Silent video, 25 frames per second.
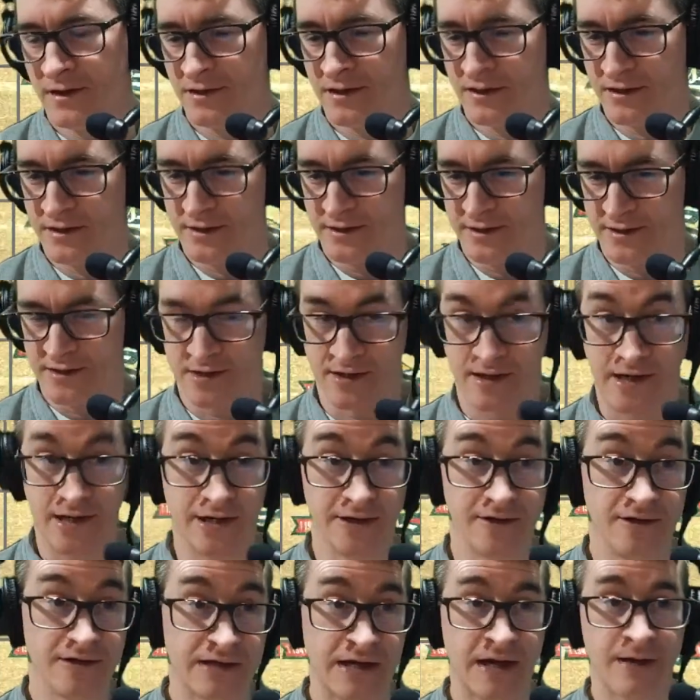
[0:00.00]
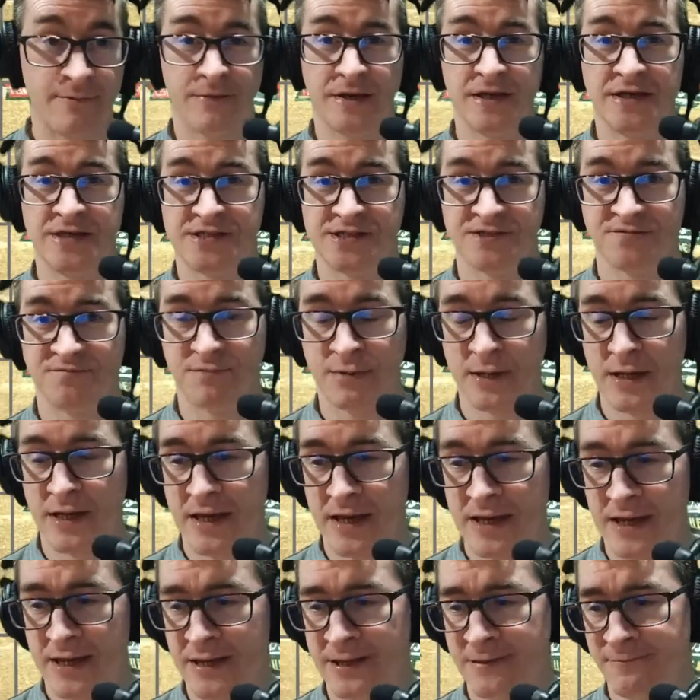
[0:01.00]
the clock, pace of
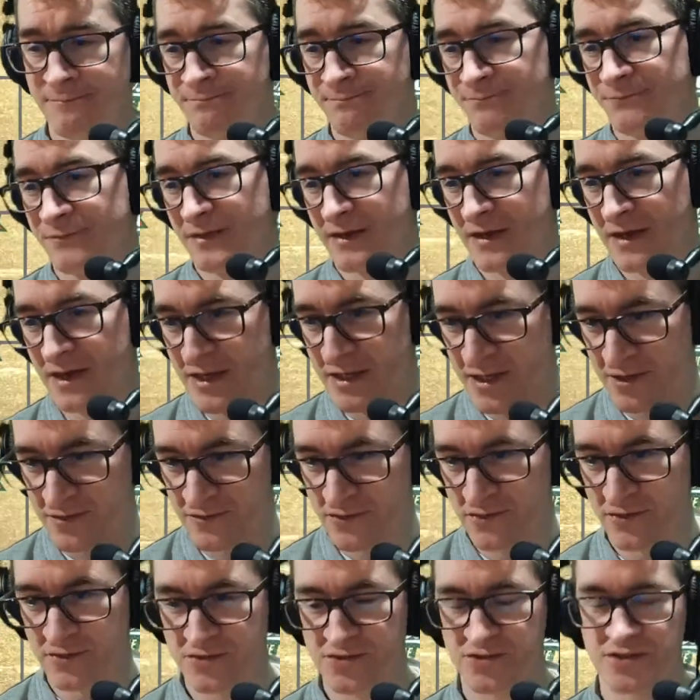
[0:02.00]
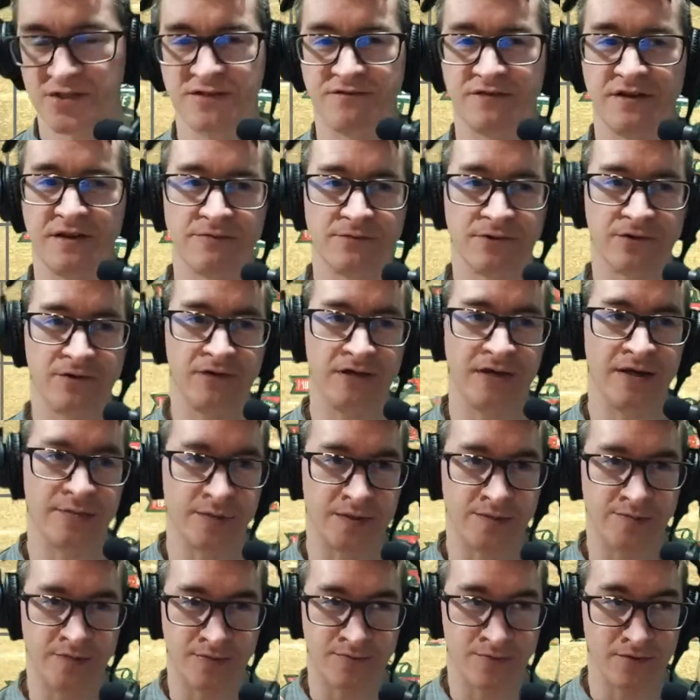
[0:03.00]
play, and of course you've then got
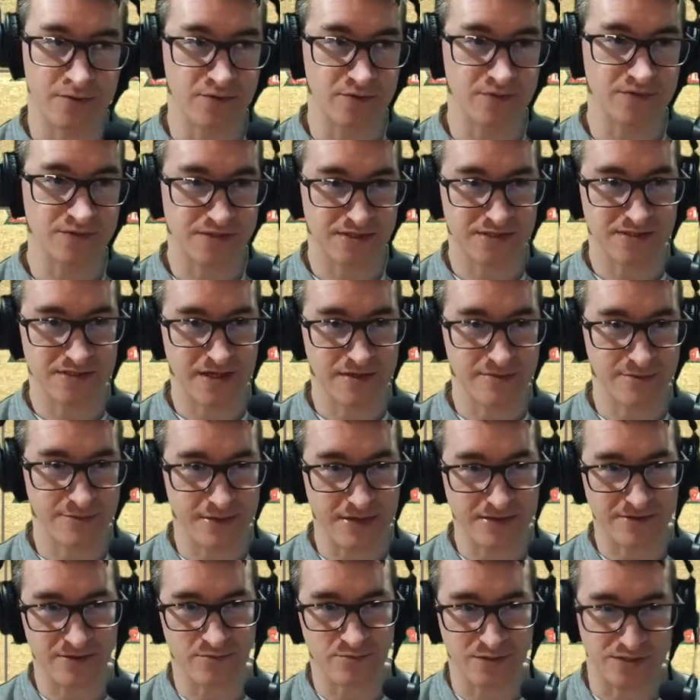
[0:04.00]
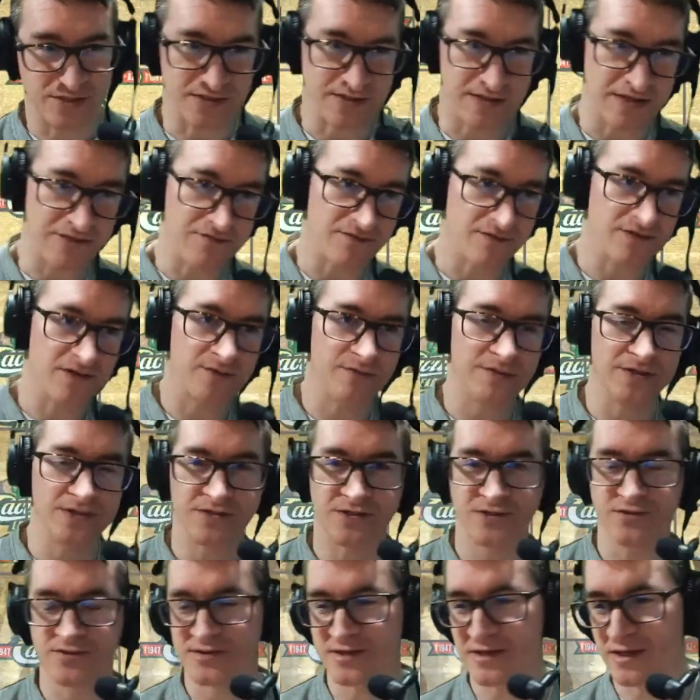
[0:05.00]
MLB balls he's coming back to, which are different to the
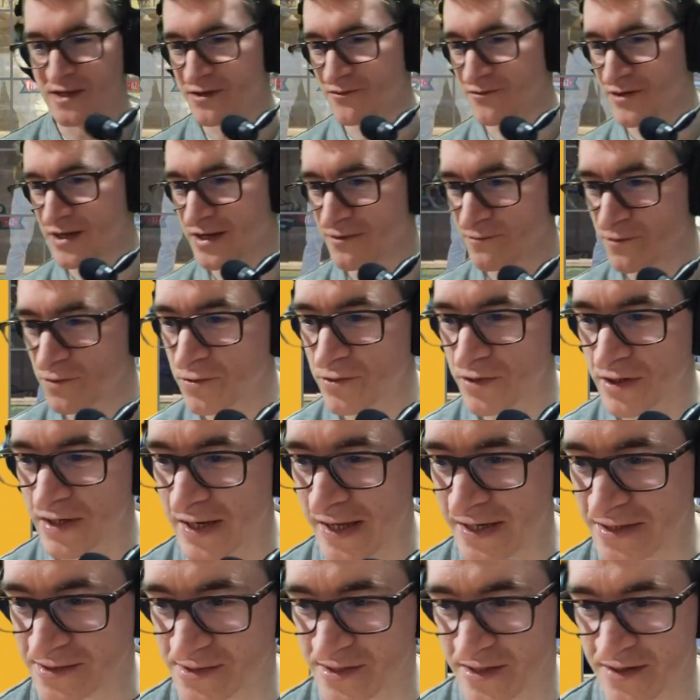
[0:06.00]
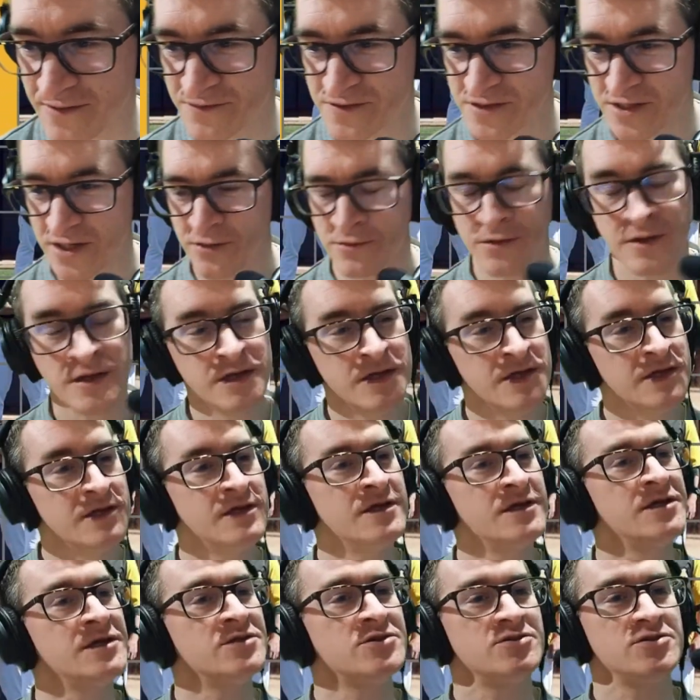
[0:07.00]
ones used in career and all of that stuff. So
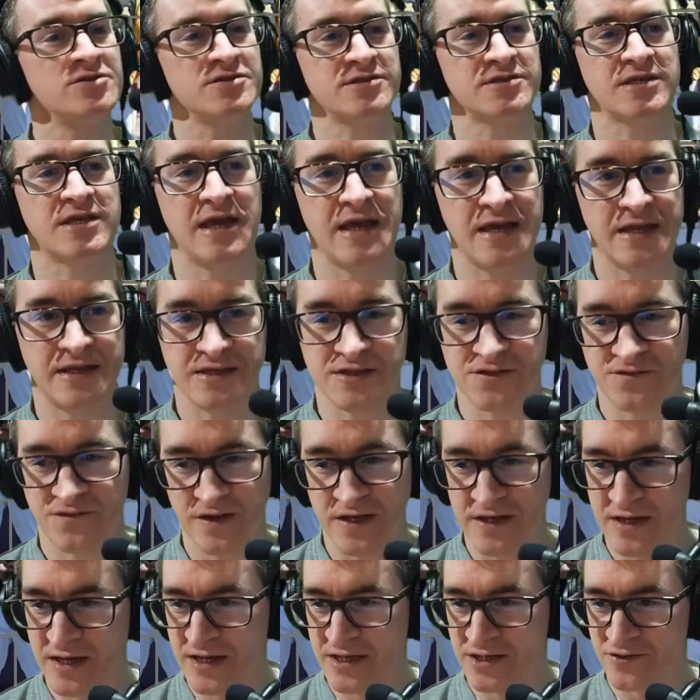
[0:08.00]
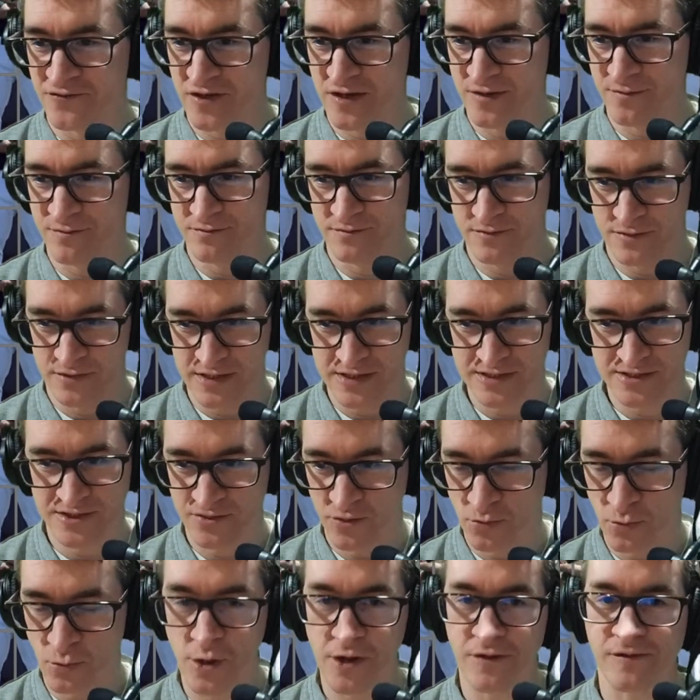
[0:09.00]
just getting his feet under him. Let's
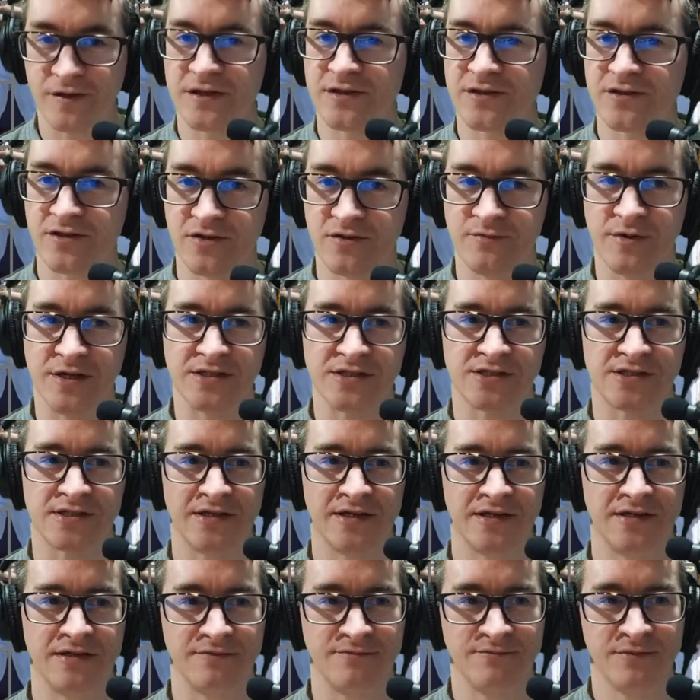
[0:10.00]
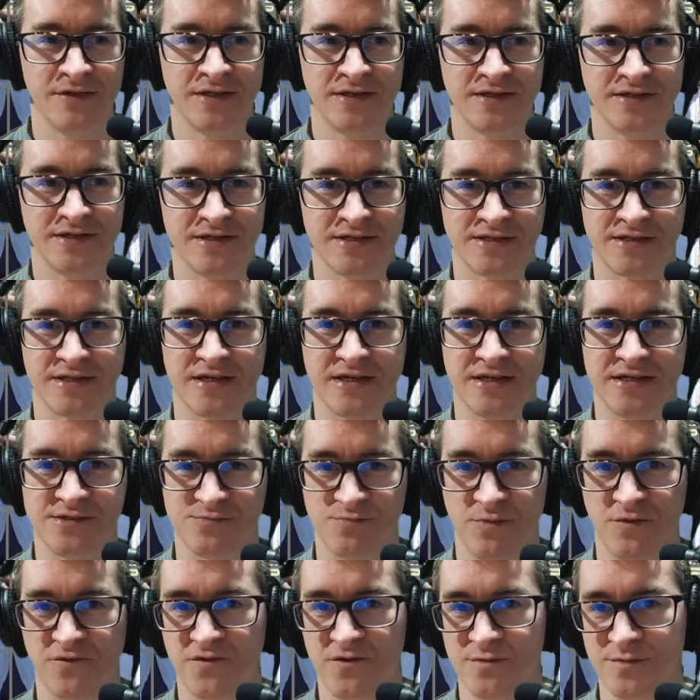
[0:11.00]
not worry too much that yesterday's
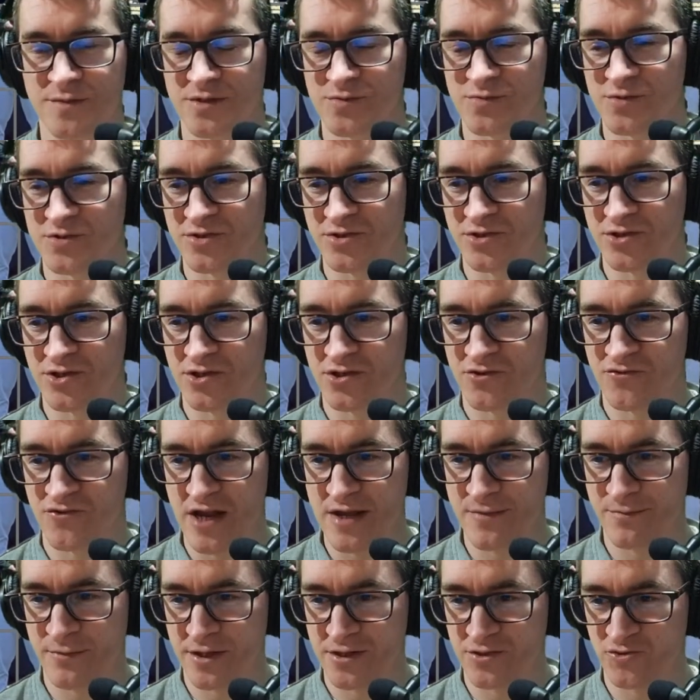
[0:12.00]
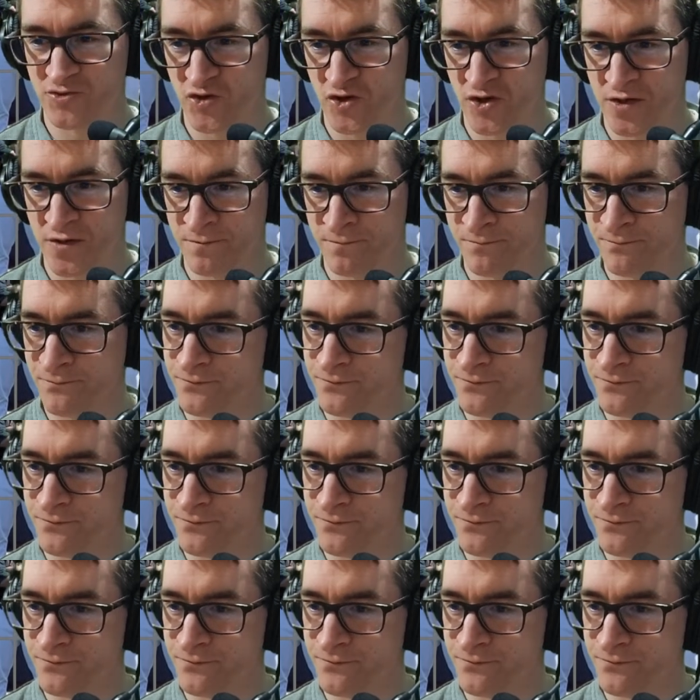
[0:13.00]
performance wasn't too great by Drew.